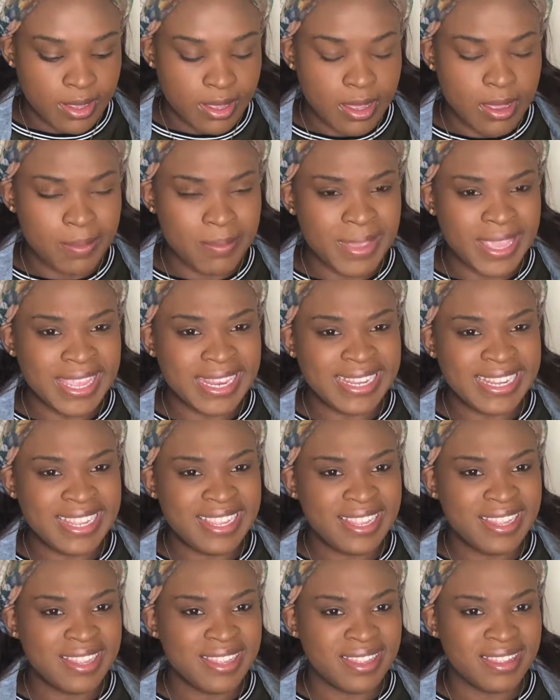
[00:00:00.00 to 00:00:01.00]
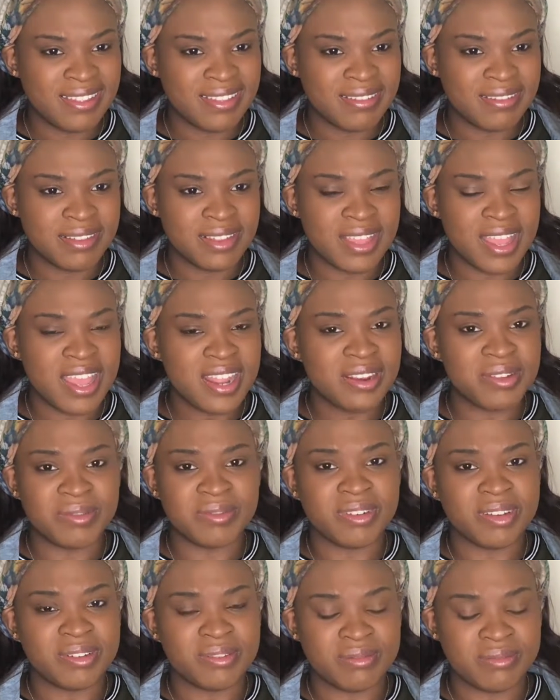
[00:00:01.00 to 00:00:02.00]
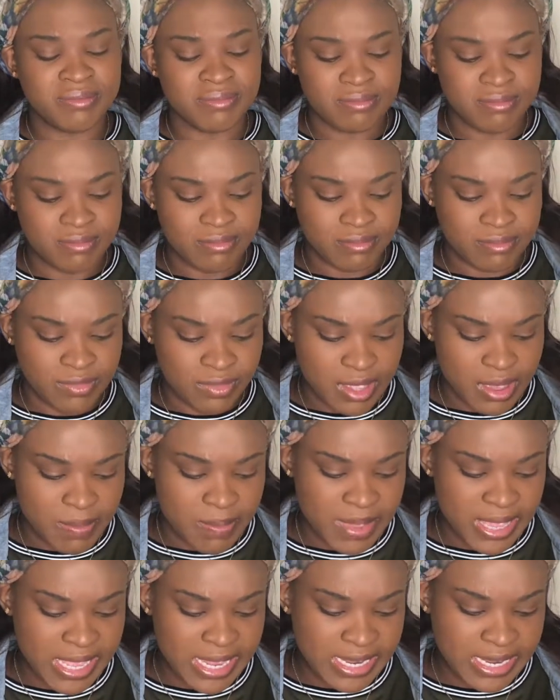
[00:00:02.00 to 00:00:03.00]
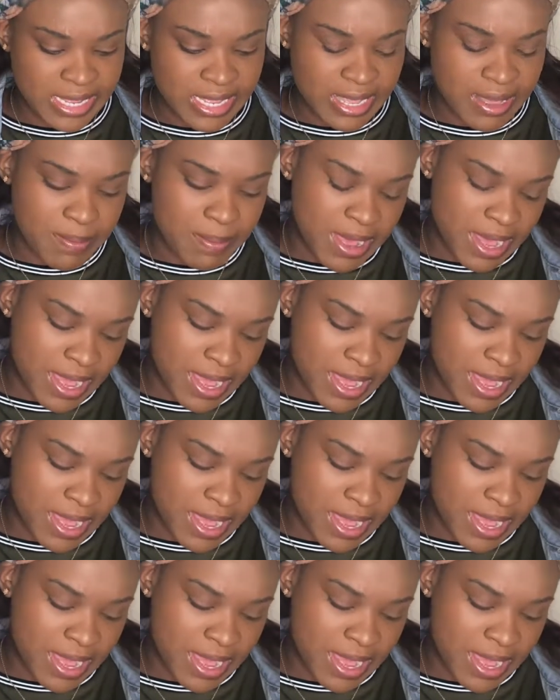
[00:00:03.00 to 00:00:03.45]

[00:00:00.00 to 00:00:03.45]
Amandi. I don't know. Amandi.